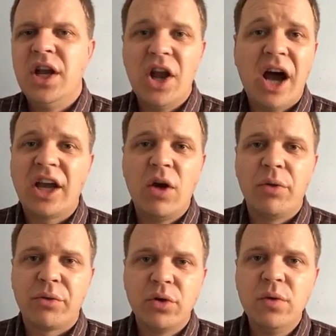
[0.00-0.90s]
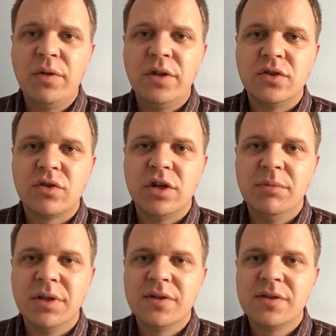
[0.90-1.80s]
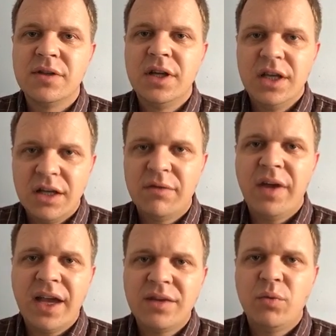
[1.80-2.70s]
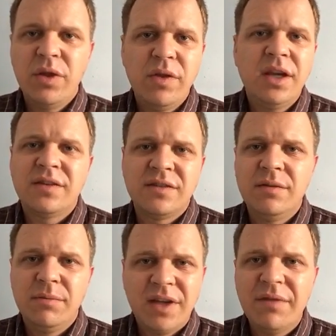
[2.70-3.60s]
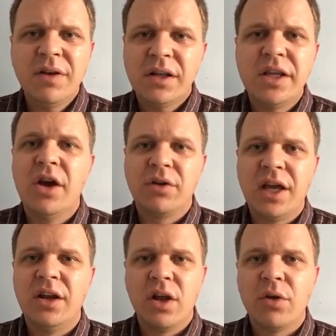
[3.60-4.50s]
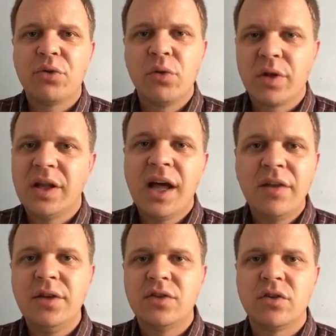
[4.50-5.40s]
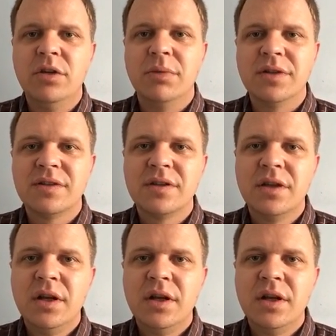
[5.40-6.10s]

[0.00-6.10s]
not go through with these treatments. In fact, we think it's definitely okay to go through with a lot of these treatments.